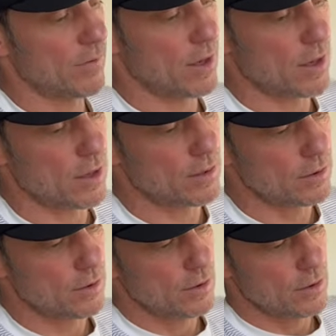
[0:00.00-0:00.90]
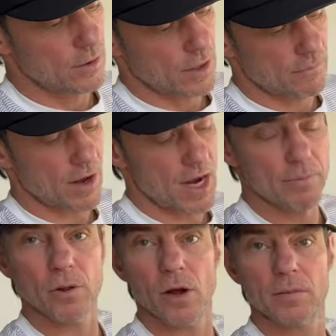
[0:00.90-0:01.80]
a
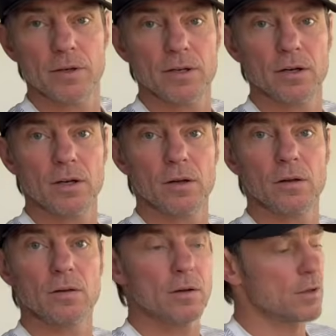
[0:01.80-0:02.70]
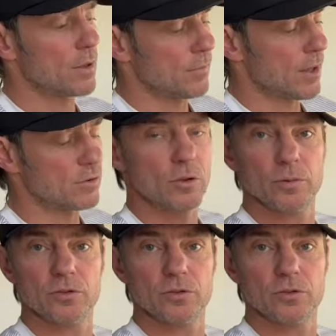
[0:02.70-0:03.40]
Hypalon material that's super